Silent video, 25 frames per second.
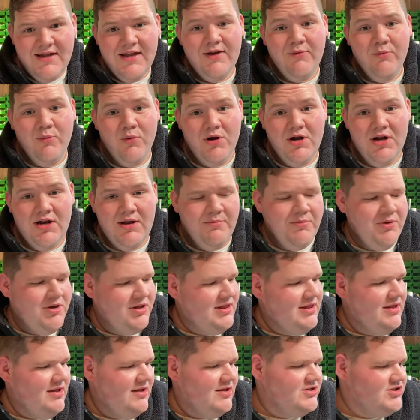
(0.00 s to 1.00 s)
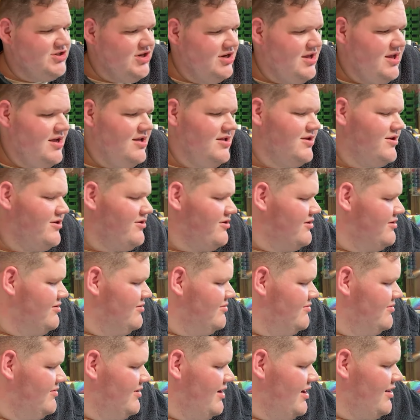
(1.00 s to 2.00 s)
and we're going to put the chunky glitter
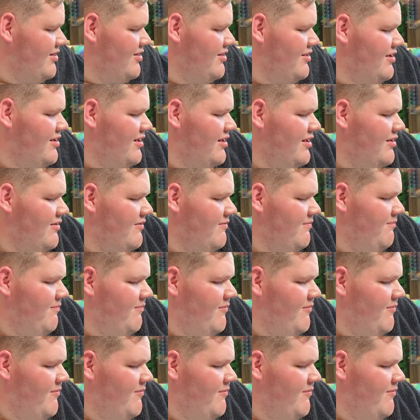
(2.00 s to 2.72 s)
and the